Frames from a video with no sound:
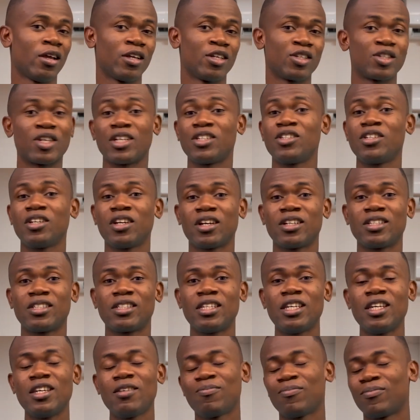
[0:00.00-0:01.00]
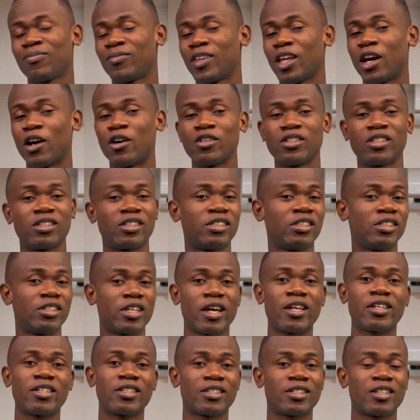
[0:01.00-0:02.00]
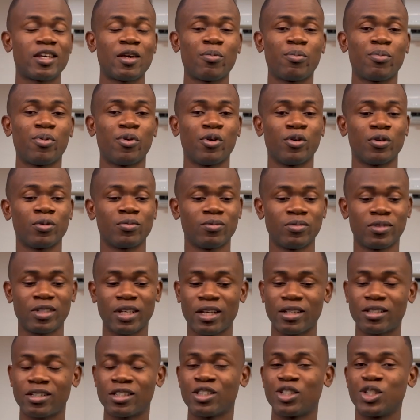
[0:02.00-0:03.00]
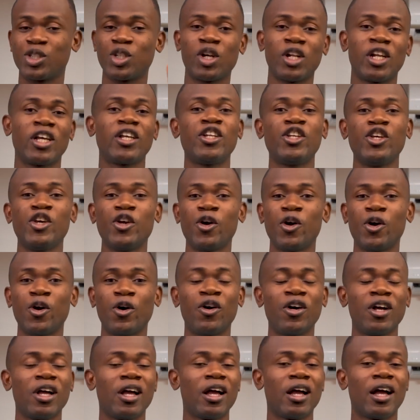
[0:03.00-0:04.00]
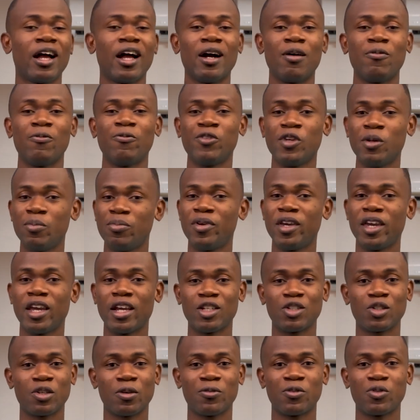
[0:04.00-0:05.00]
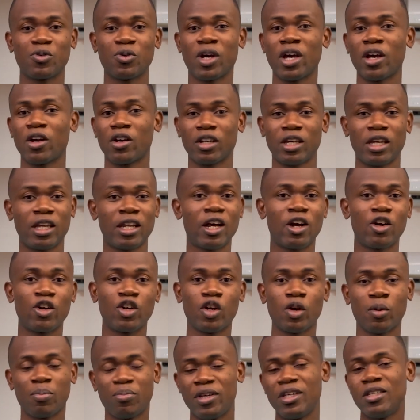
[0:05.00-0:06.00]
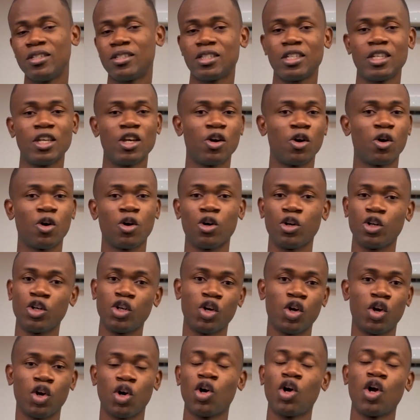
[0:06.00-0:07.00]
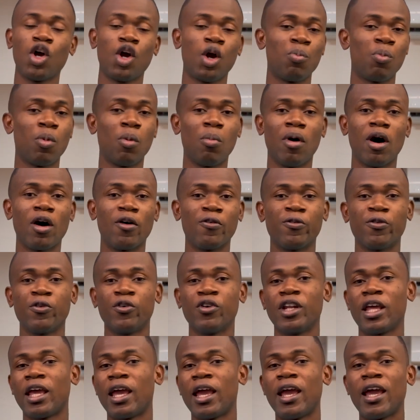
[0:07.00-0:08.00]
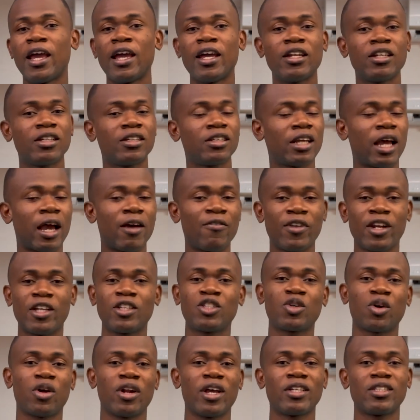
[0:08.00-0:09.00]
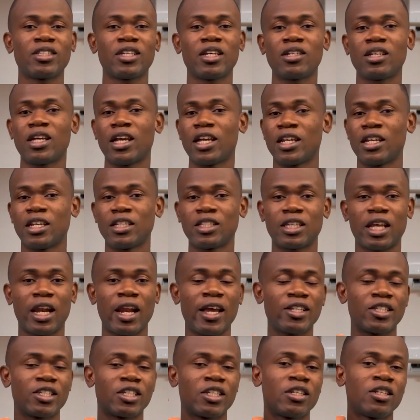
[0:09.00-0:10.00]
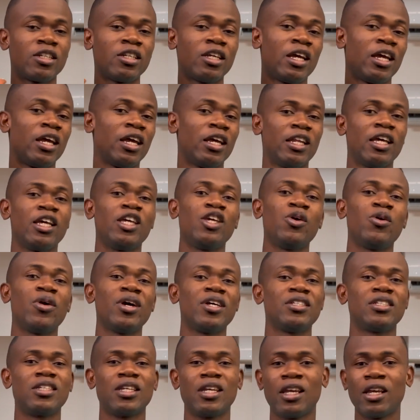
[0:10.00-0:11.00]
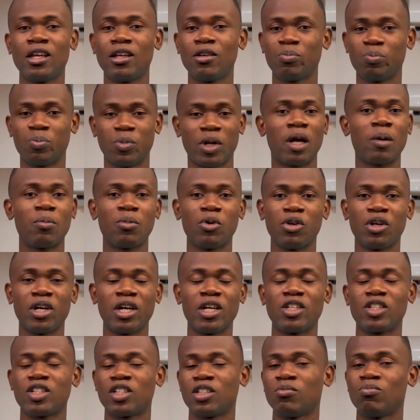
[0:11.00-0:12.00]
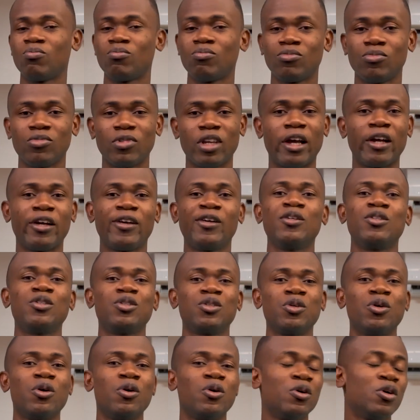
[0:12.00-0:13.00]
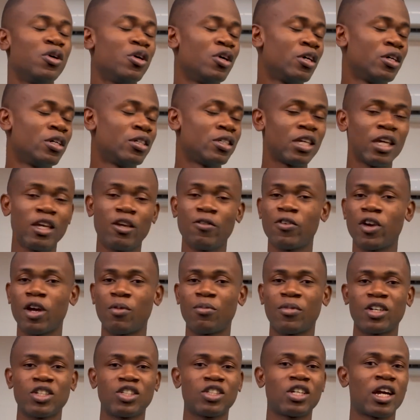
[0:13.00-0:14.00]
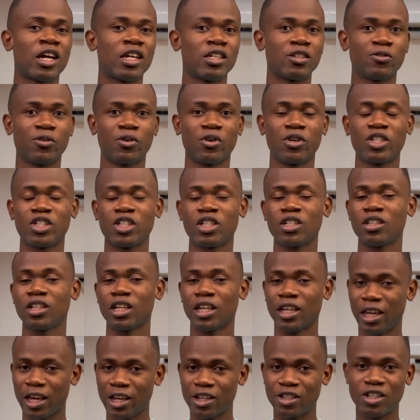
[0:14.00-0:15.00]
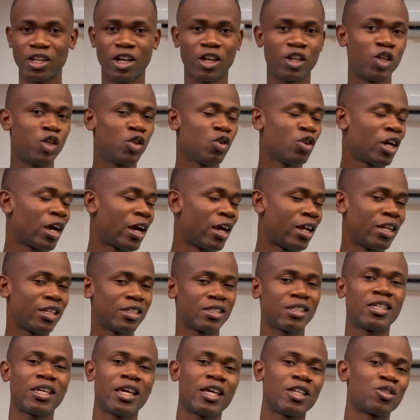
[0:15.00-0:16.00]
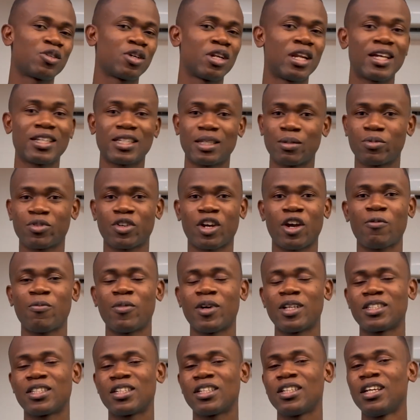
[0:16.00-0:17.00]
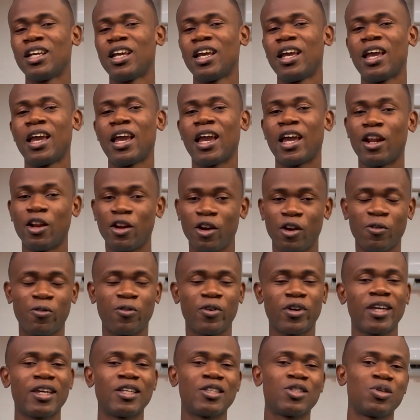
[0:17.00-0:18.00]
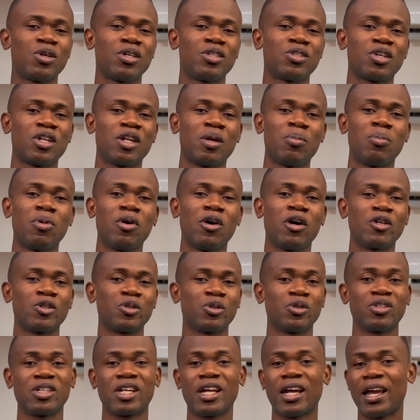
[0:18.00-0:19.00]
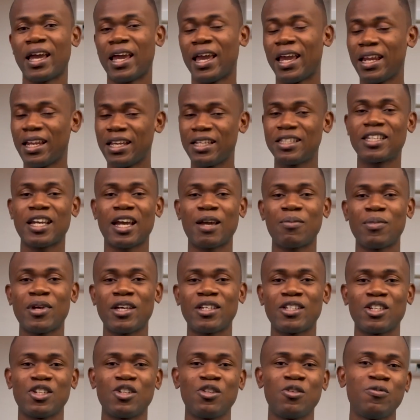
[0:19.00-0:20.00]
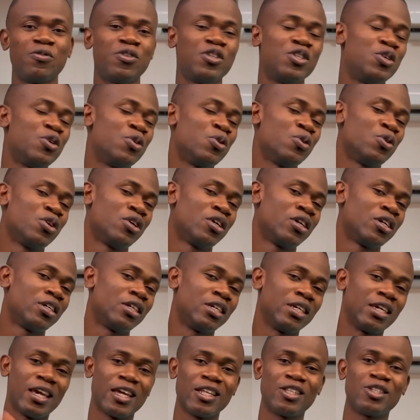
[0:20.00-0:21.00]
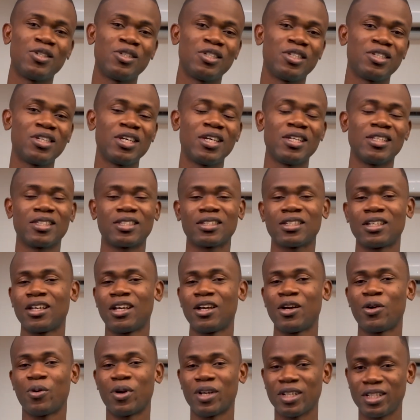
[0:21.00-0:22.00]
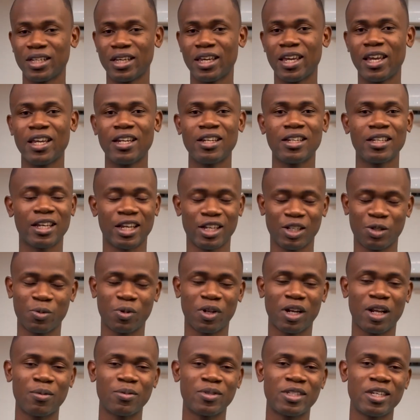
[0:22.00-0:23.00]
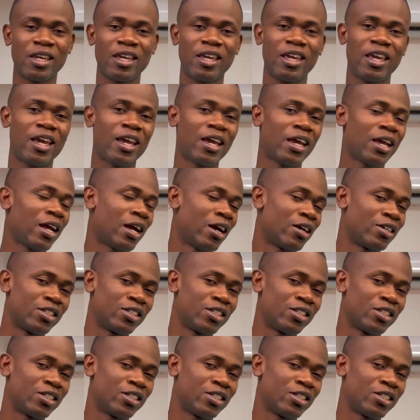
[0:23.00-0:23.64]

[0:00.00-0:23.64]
So as you can see, that was just simple, just installing your um, VPN software either on your PC or on your mobile phone and having it connected and selecting the USA um, location you are good to go. Thank you very much guys for watching. In case you are new, kindly hit on that subscribe button and then don't forget to hit on the bell also so that anytime there's a new video, you get to see it. Once again, Ishmael Lamptey here.